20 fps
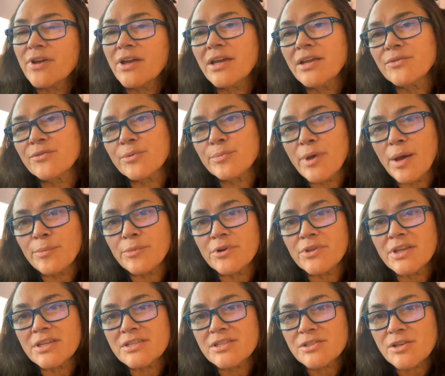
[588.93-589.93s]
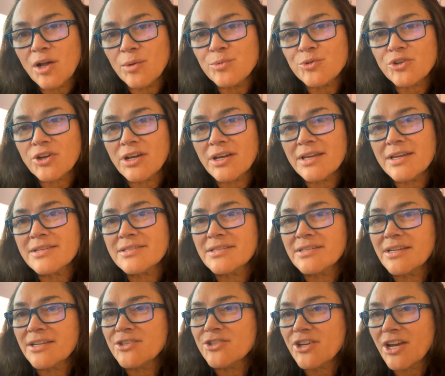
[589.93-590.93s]
And remember that Sculptra is an
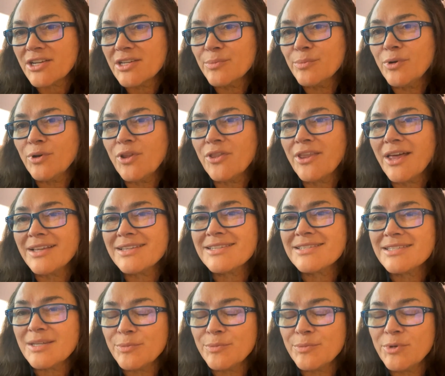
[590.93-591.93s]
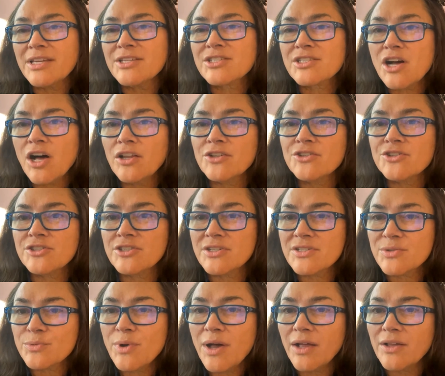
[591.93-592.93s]
injectable that stimulates collagen
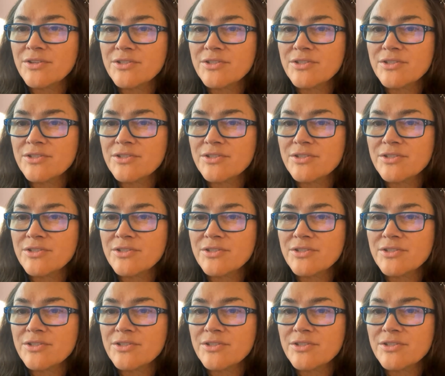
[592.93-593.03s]
as well.